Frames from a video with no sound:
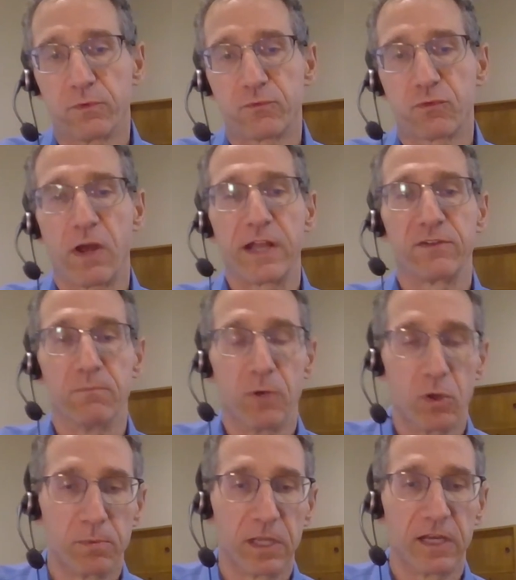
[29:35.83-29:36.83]
trying to
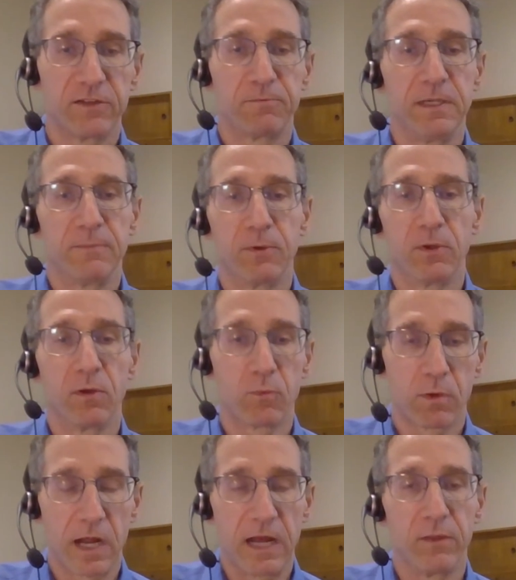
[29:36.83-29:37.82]
mobilize people
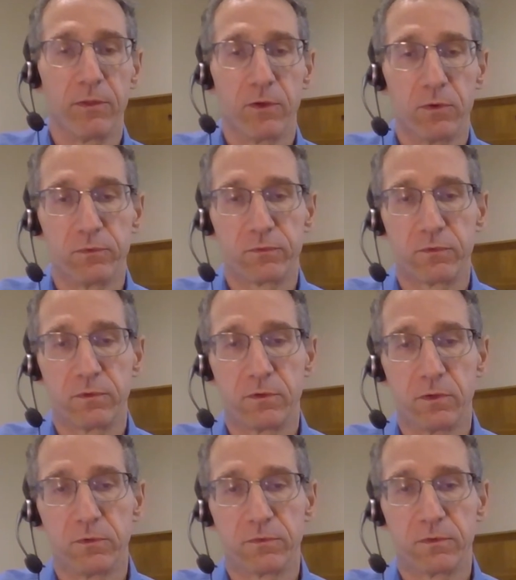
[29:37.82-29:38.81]
around
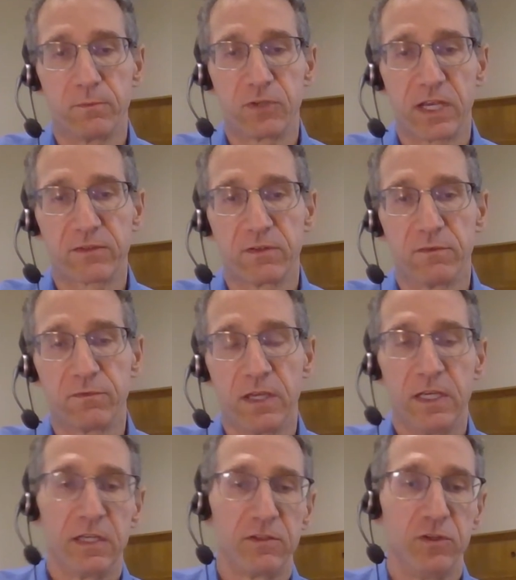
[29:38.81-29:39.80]
those objectives.
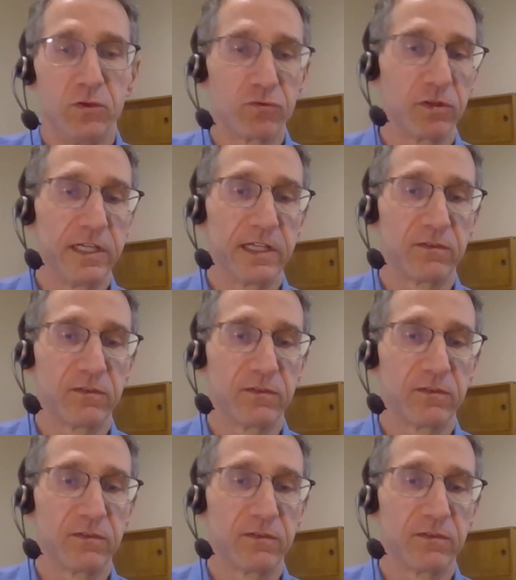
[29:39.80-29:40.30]
Usually